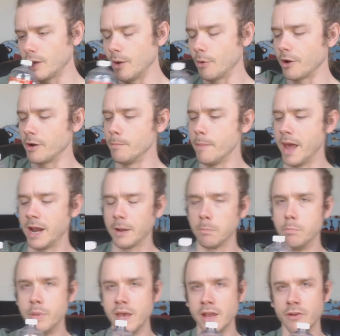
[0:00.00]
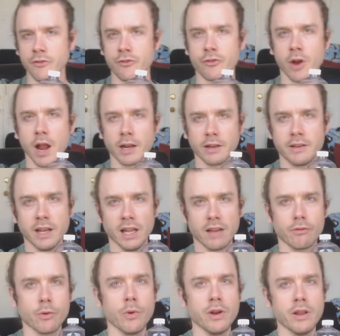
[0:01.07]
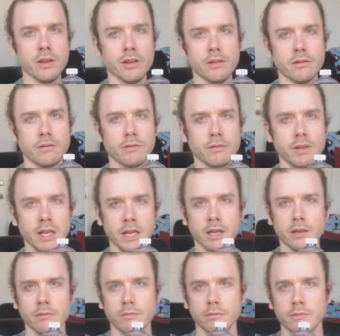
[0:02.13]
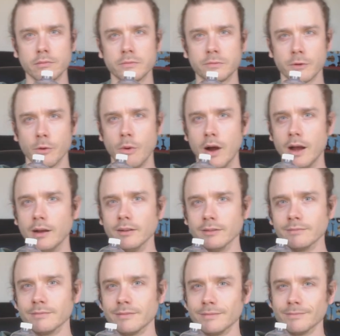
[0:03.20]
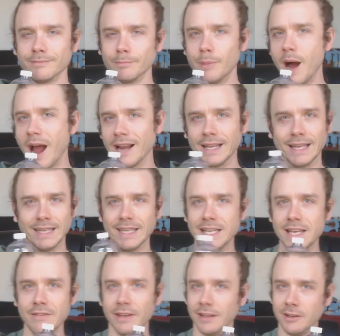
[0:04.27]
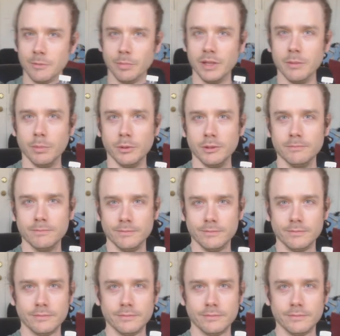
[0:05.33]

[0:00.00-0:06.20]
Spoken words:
I went on a manic binge trying to tell everyone to eat it for a while and buying it and giving it to people.